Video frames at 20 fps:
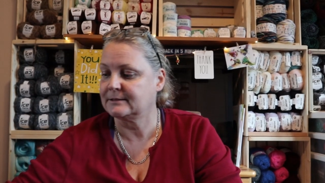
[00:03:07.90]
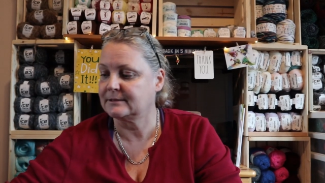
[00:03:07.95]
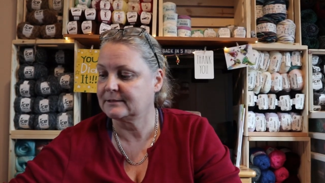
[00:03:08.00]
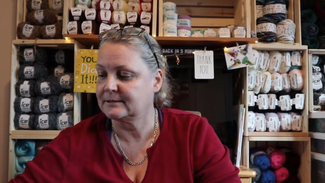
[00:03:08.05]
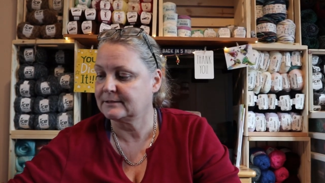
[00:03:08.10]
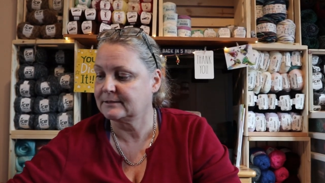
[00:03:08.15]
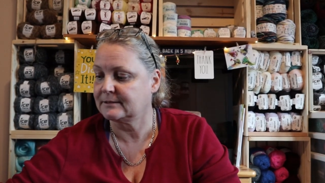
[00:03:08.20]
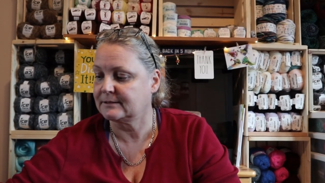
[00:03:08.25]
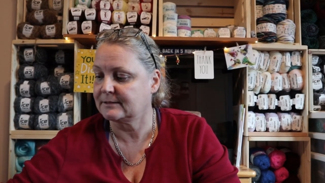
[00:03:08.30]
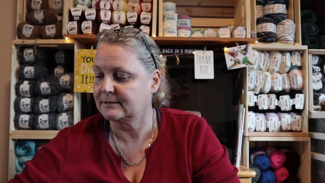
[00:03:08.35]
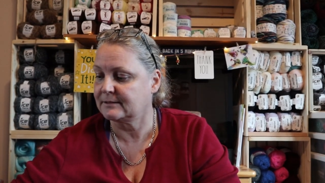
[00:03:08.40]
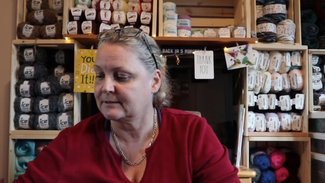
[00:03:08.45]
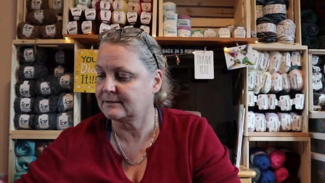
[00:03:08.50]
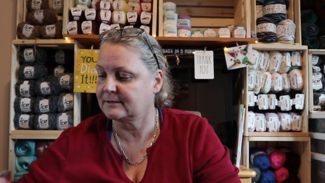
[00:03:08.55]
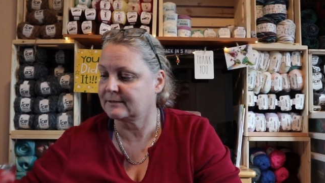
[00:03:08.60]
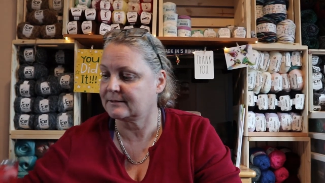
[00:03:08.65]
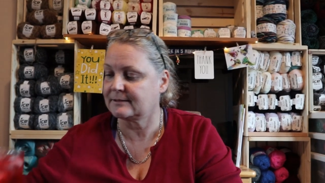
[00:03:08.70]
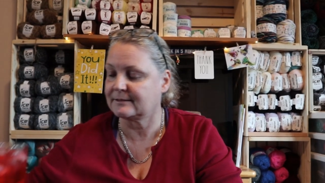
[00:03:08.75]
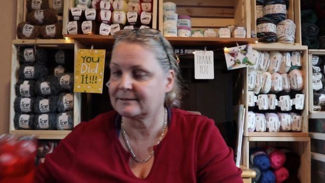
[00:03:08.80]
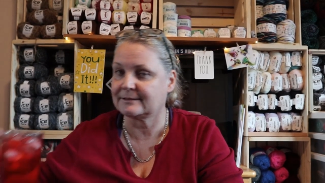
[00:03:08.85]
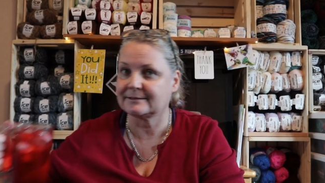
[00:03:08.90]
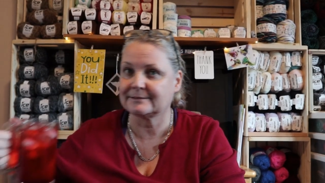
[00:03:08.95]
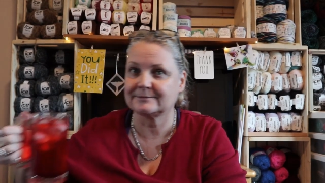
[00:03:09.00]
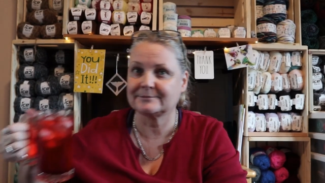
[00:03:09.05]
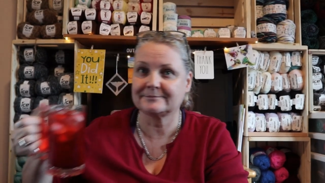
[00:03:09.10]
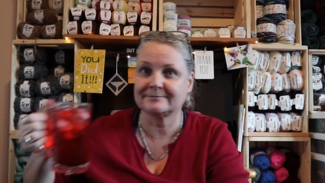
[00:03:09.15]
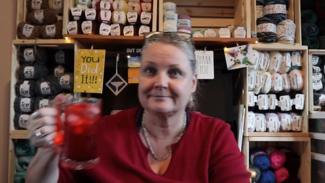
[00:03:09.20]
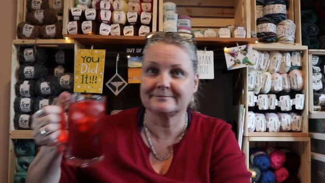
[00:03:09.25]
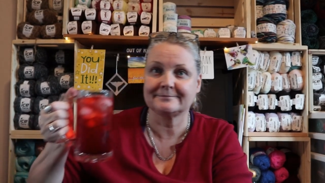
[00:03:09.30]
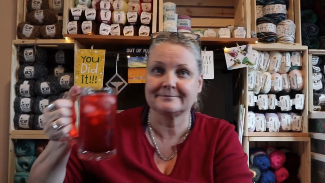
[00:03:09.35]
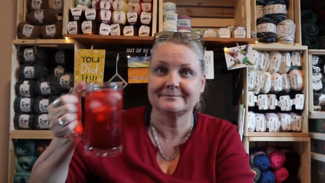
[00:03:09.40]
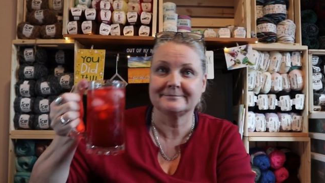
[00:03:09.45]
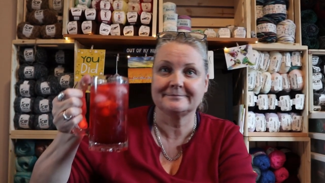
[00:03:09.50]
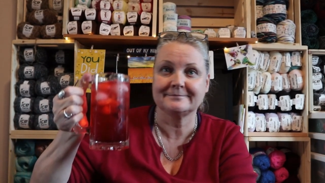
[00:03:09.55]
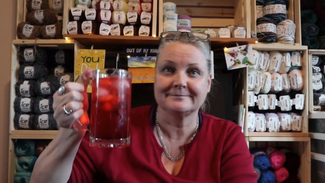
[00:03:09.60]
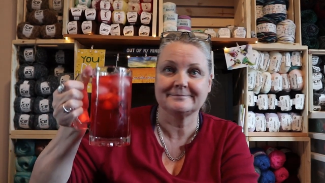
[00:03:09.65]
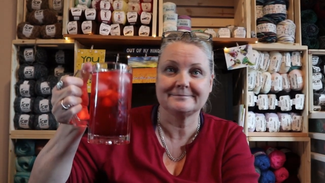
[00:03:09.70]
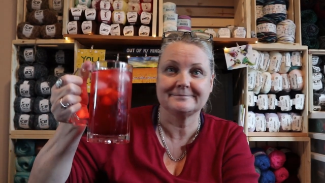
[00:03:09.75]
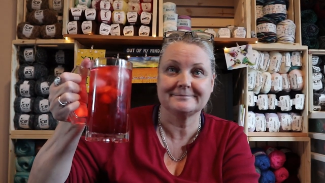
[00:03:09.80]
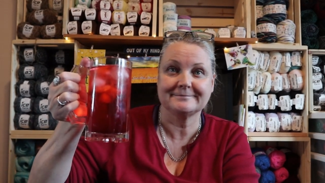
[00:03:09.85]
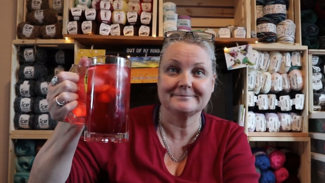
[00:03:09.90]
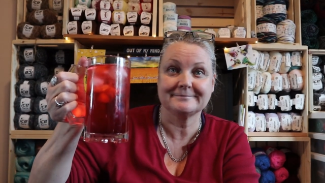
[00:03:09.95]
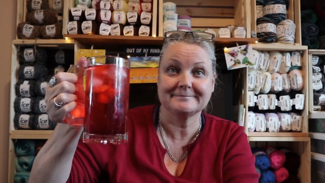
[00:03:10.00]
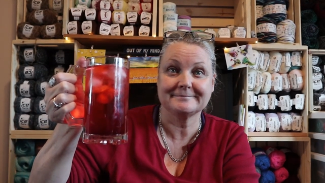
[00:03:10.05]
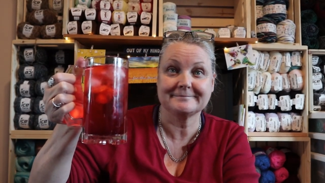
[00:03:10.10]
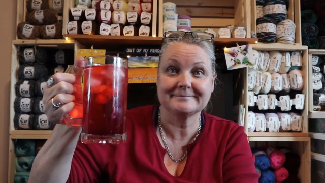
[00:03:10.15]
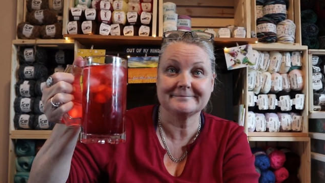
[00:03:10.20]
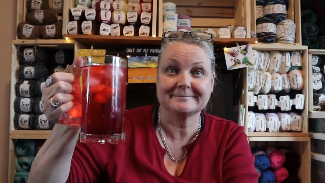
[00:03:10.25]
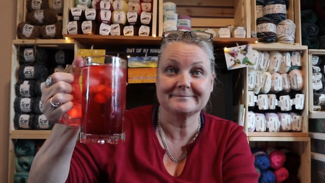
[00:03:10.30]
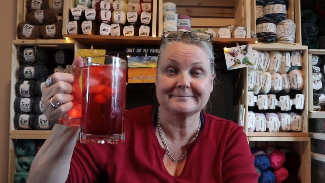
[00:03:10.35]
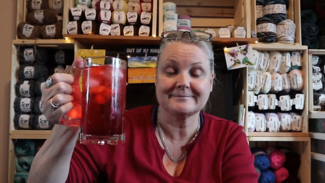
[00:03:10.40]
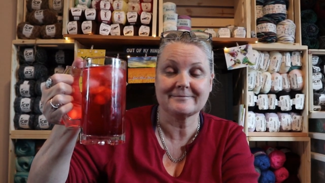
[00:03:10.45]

No one is speaking in this clip.